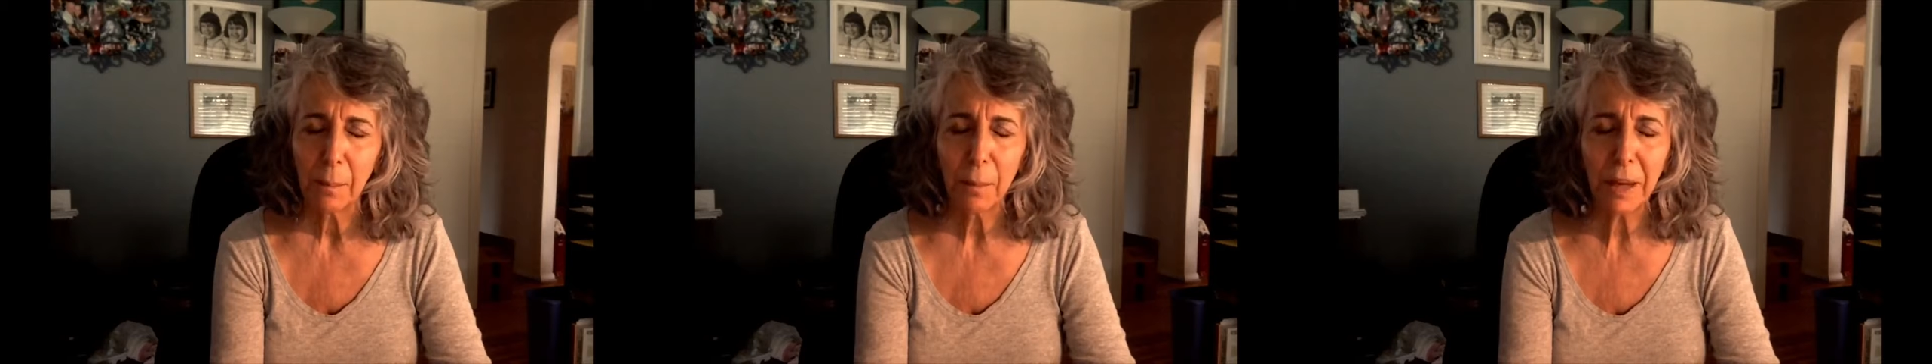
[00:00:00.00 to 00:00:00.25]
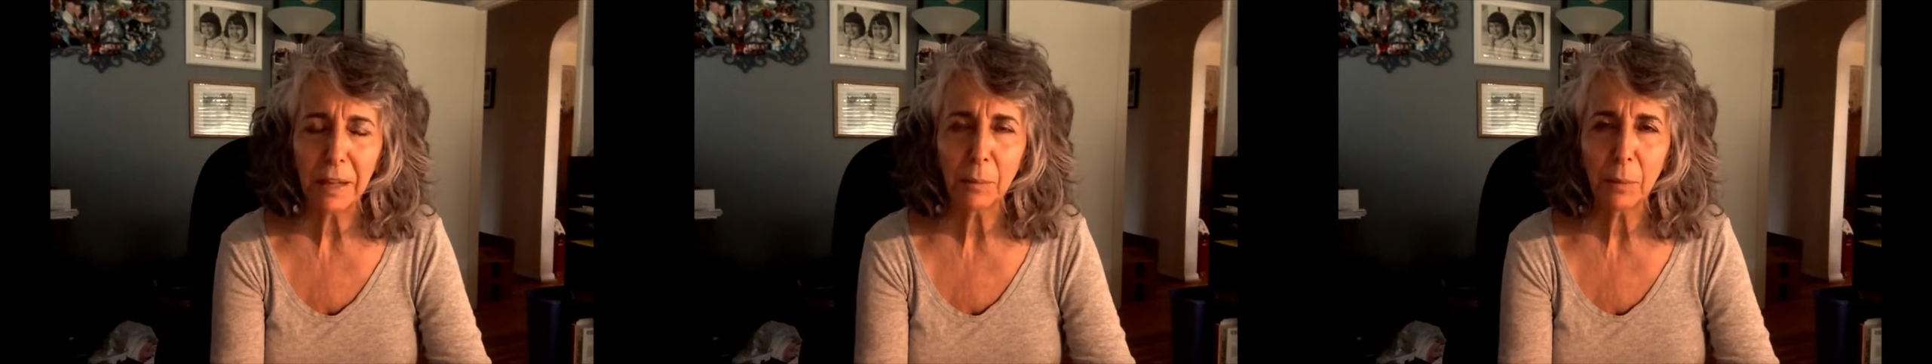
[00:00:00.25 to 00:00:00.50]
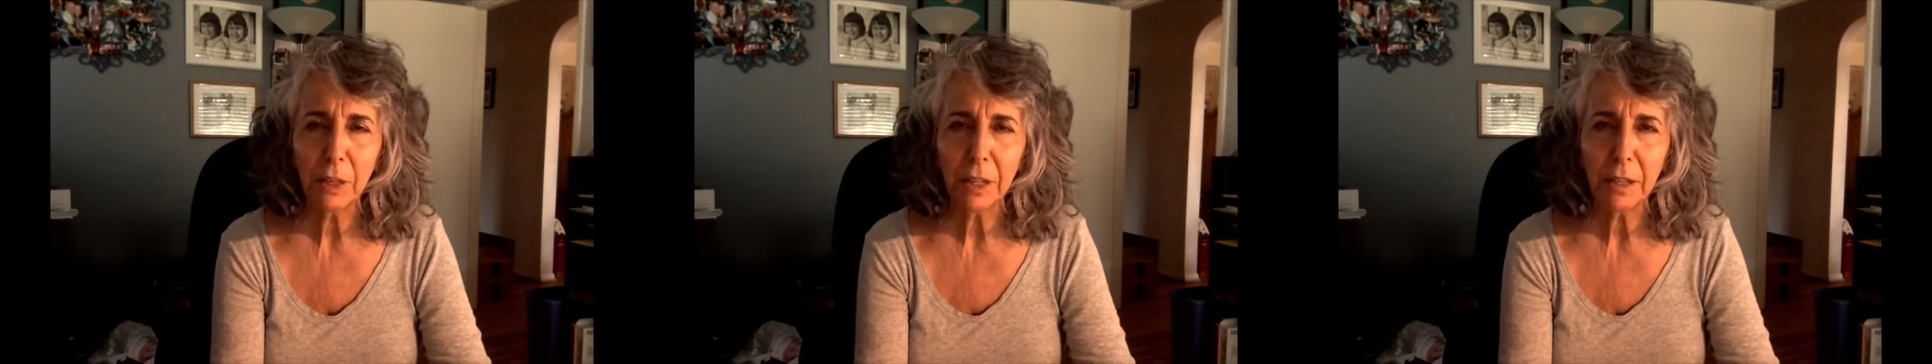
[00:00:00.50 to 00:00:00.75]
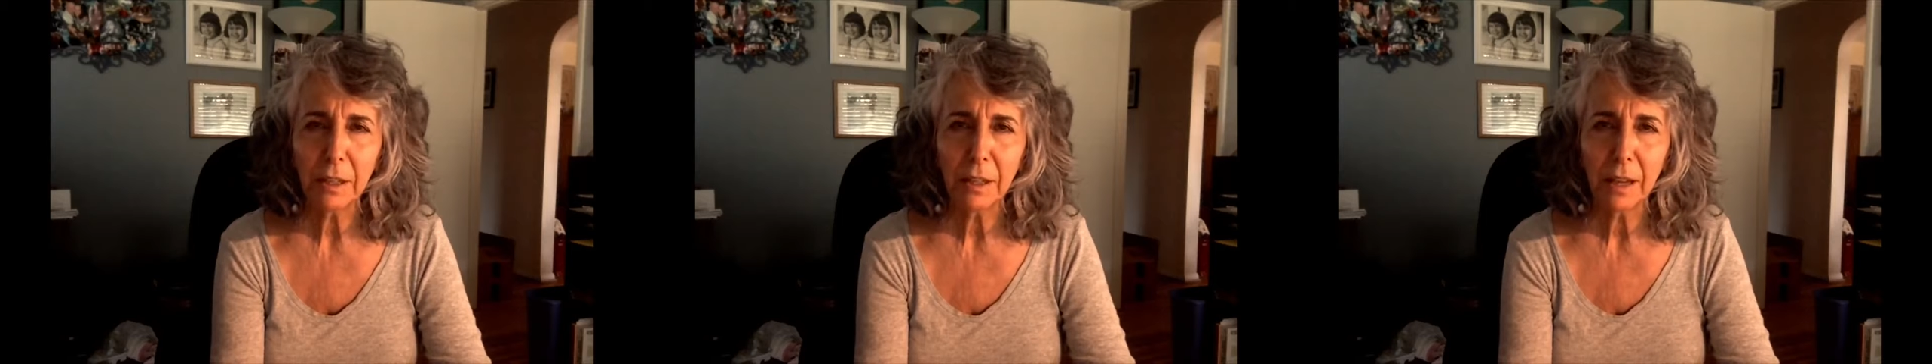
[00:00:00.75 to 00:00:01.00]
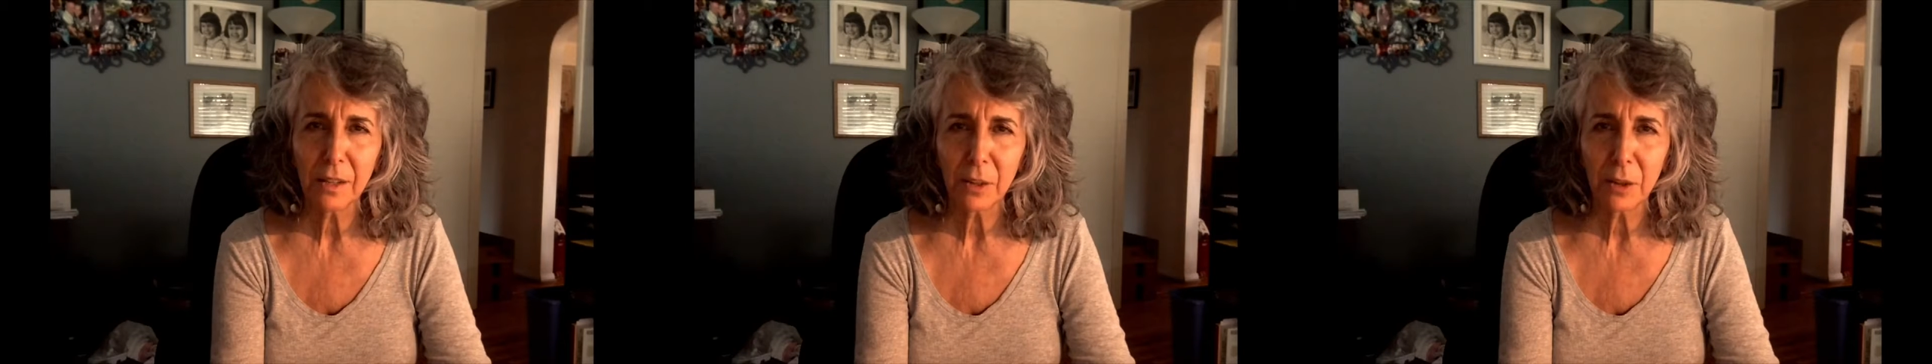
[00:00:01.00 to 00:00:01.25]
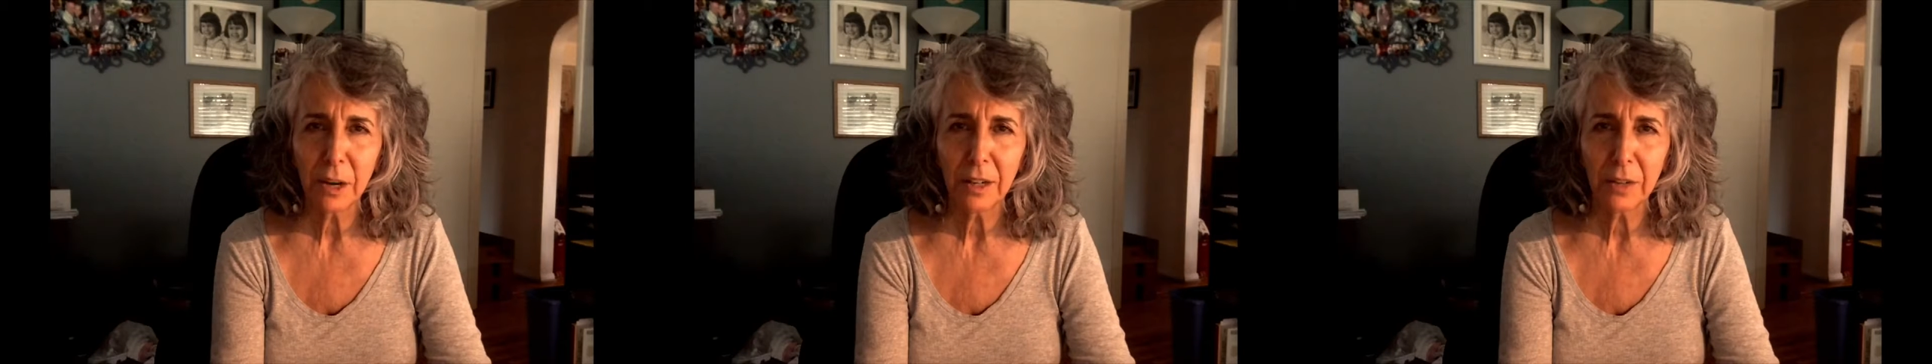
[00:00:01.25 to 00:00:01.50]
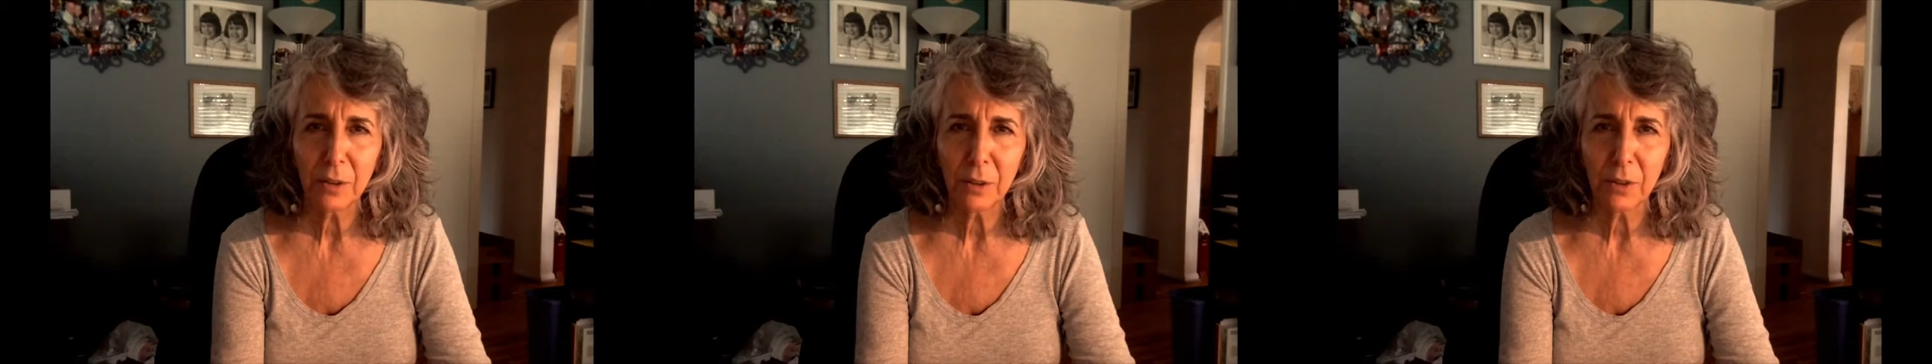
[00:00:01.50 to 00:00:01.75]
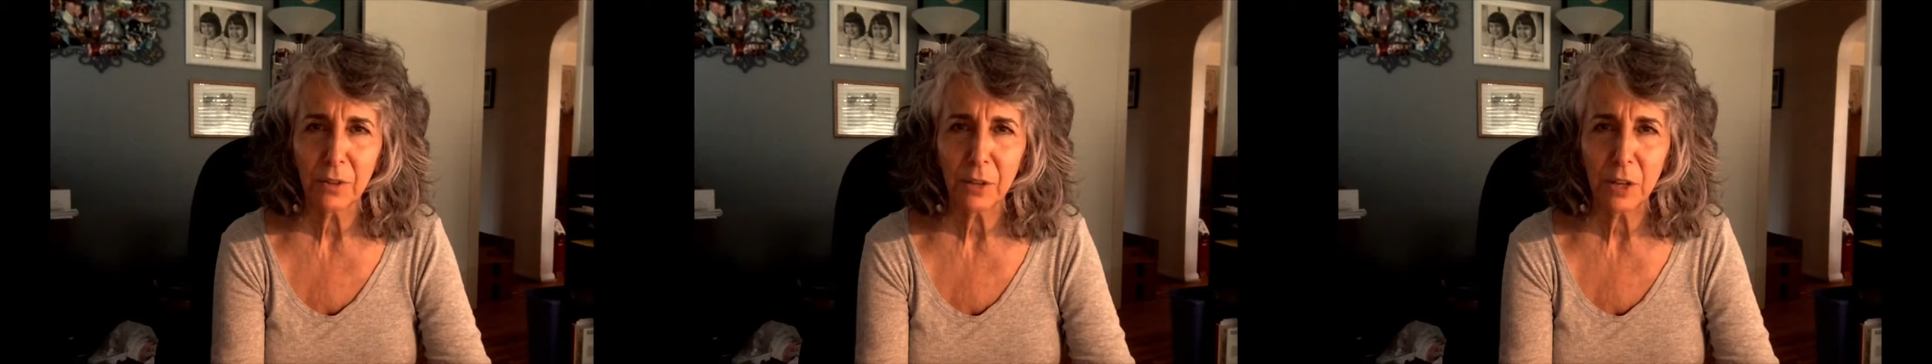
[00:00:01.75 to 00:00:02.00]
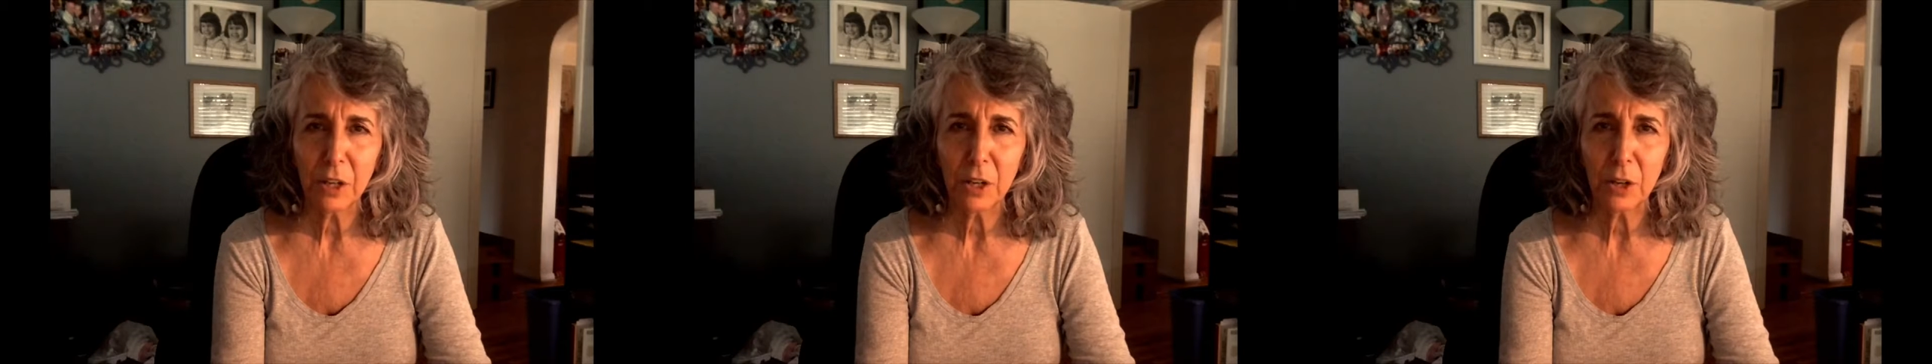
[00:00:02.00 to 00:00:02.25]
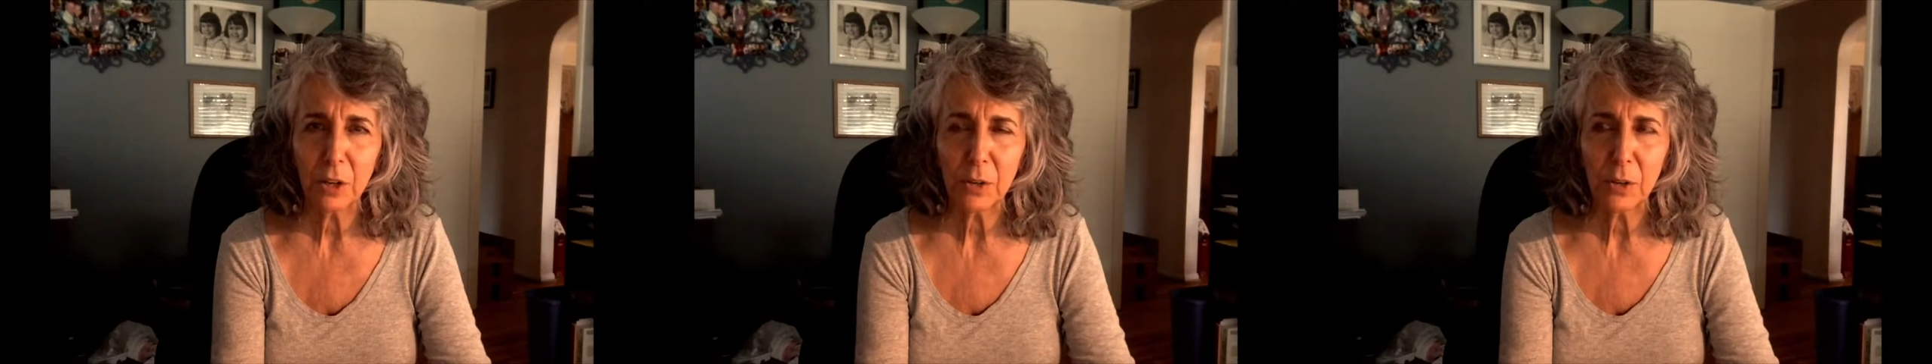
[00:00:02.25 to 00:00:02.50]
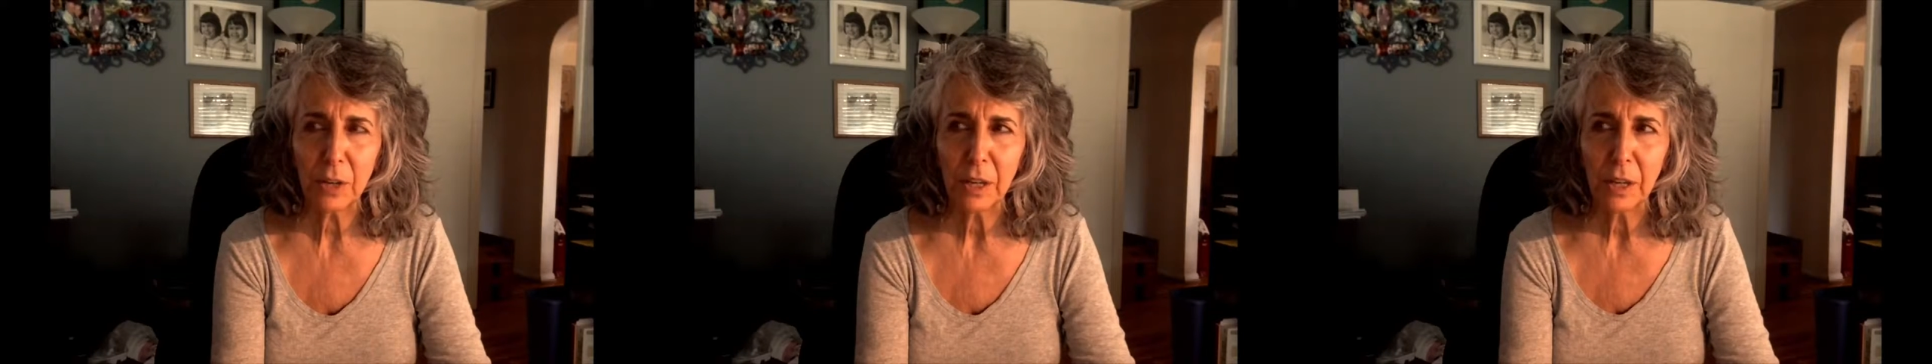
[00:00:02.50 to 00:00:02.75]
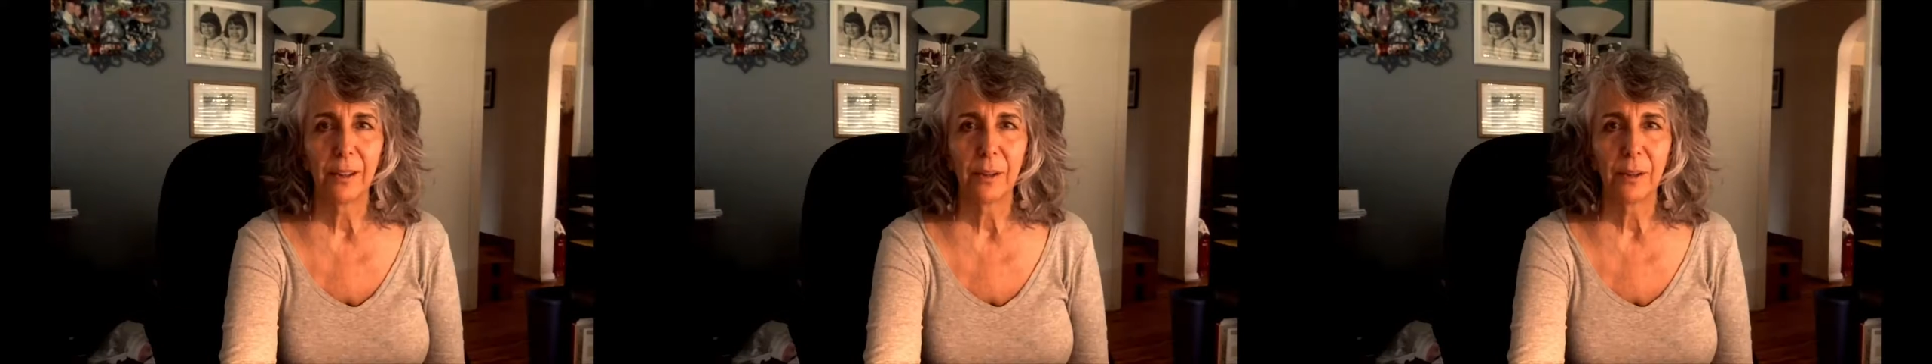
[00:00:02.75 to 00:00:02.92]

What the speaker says: making money as an artist over the years.